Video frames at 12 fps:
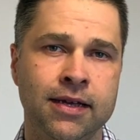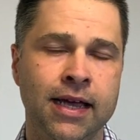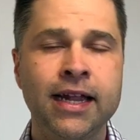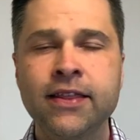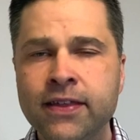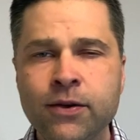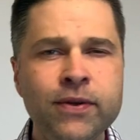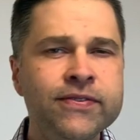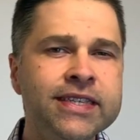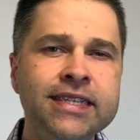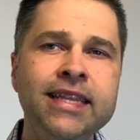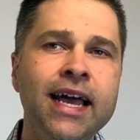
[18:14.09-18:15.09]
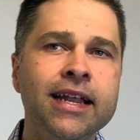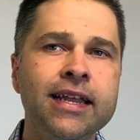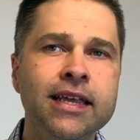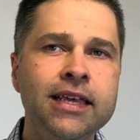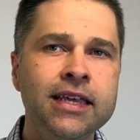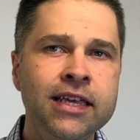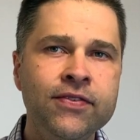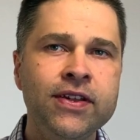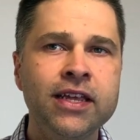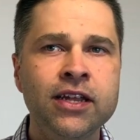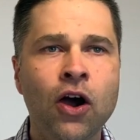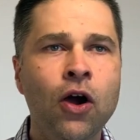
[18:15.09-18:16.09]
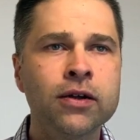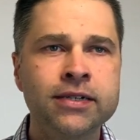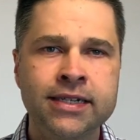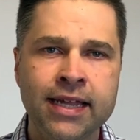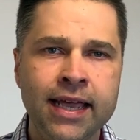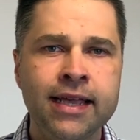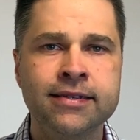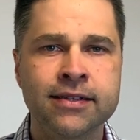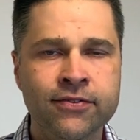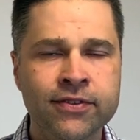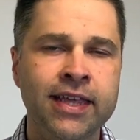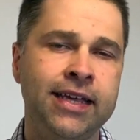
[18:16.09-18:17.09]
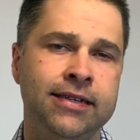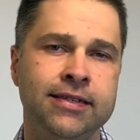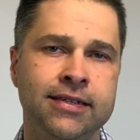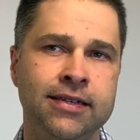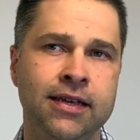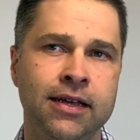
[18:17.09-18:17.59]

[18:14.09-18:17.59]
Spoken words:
And I think we've seen that even in our days of late.